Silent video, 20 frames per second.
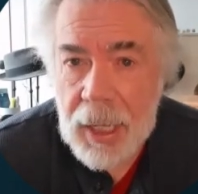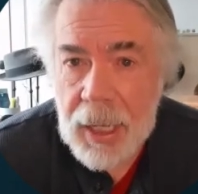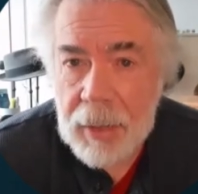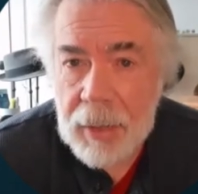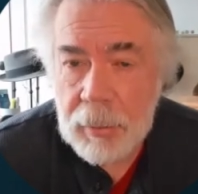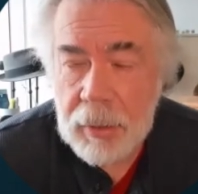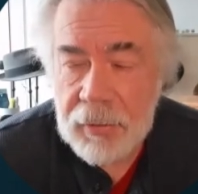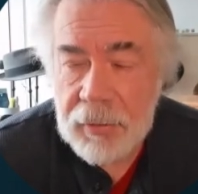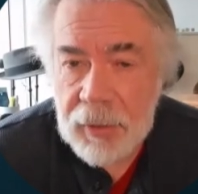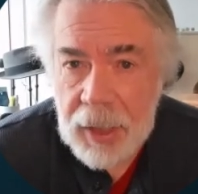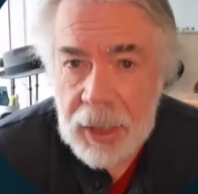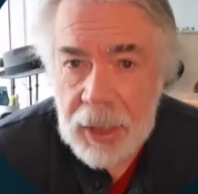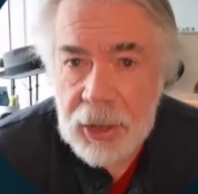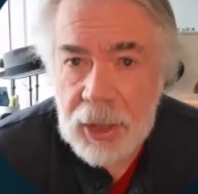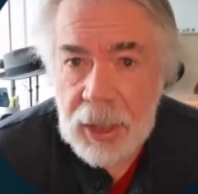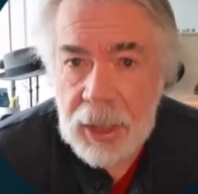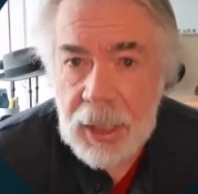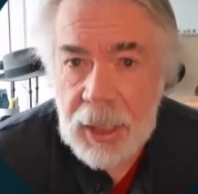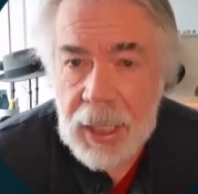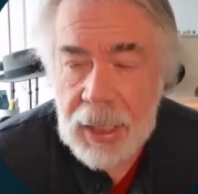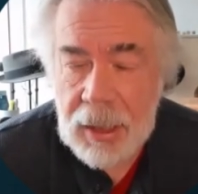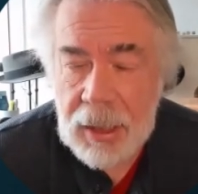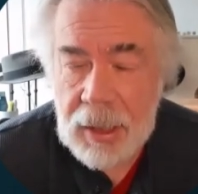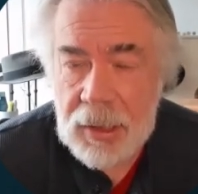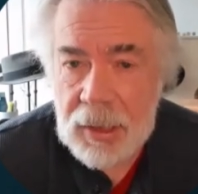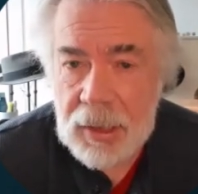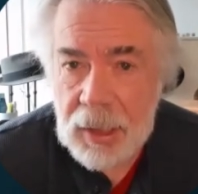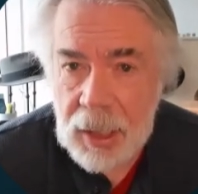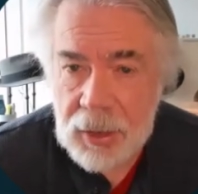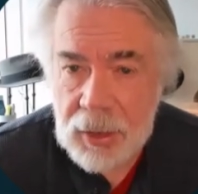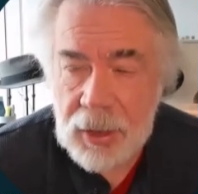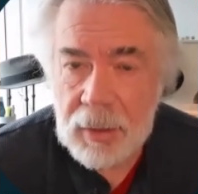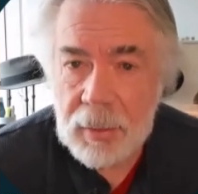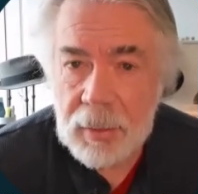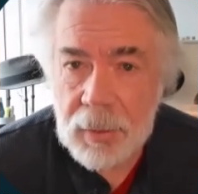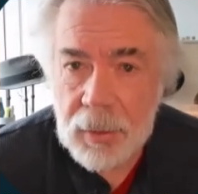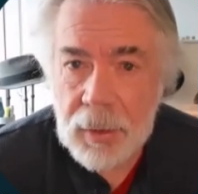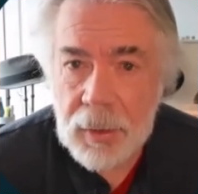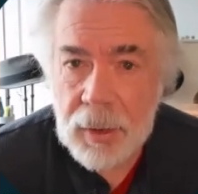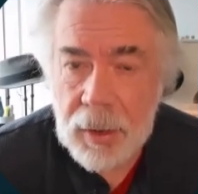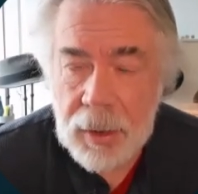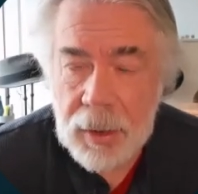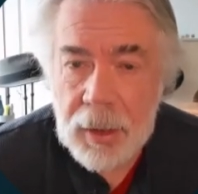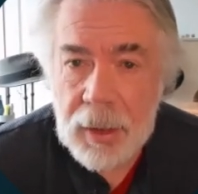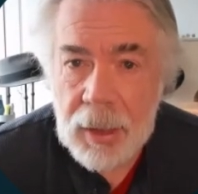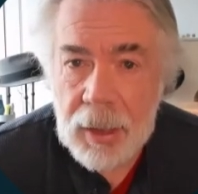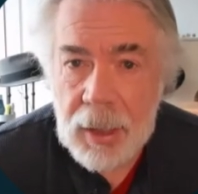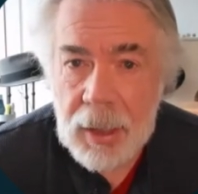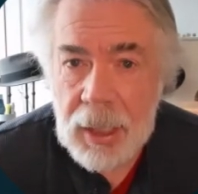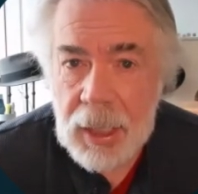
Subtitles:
a reflection and discussion board